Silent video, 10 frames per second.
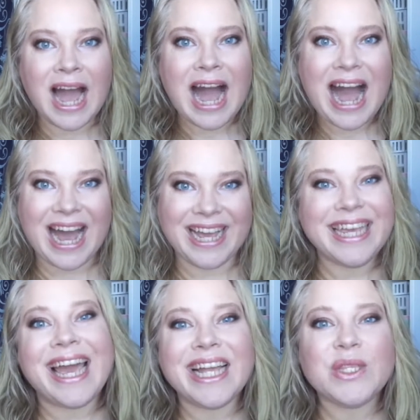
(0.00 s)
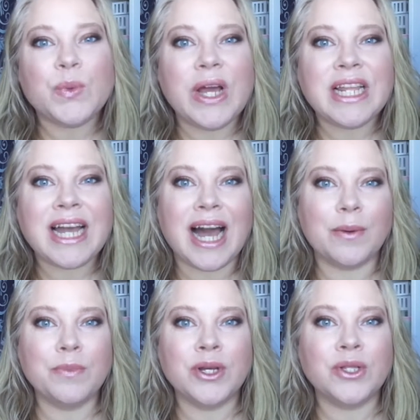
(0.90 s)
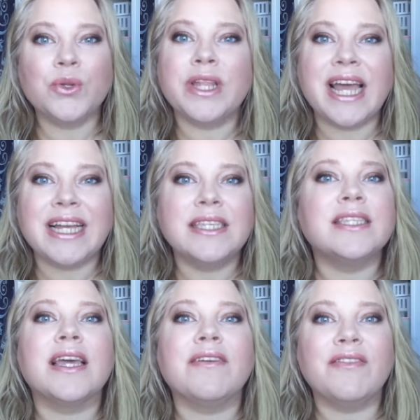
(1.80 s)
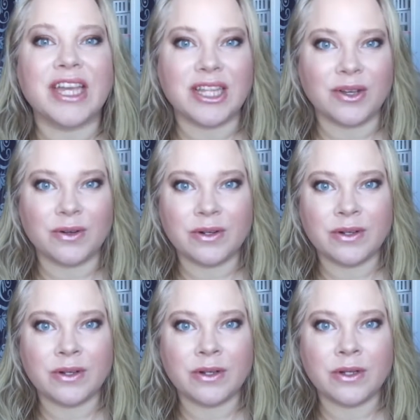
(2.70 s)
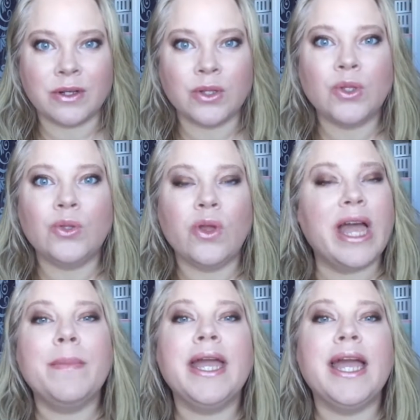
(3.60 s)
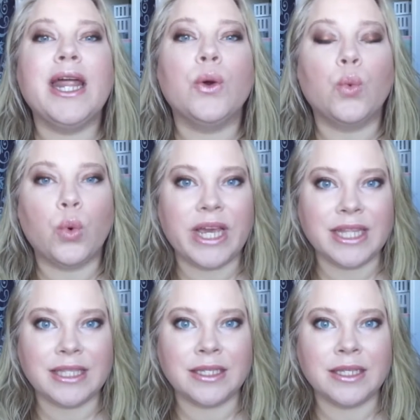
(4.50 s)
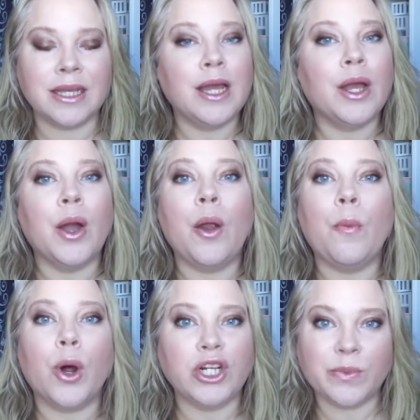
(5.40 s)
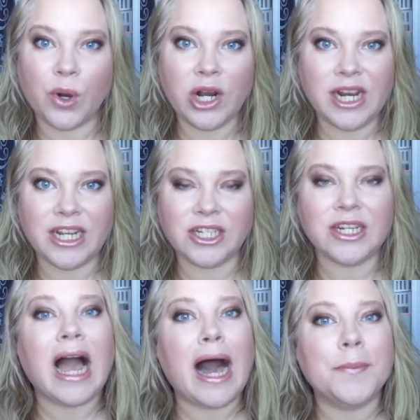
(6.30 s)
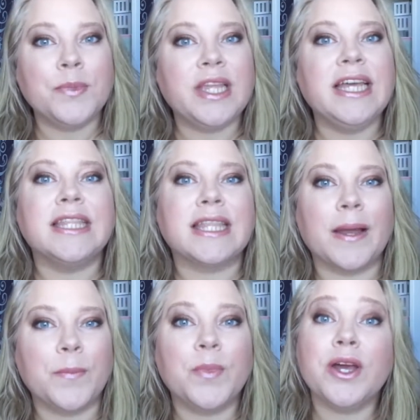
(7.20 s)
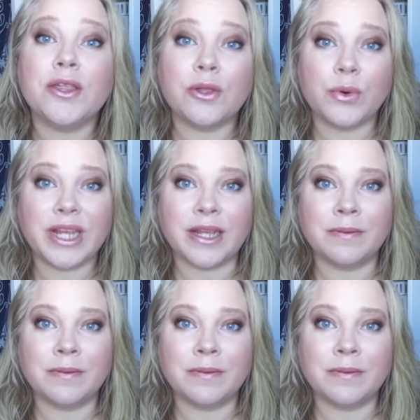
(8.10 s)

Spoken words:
Hi and welcome to today's video. Today I'm here with Project Polish update number 3.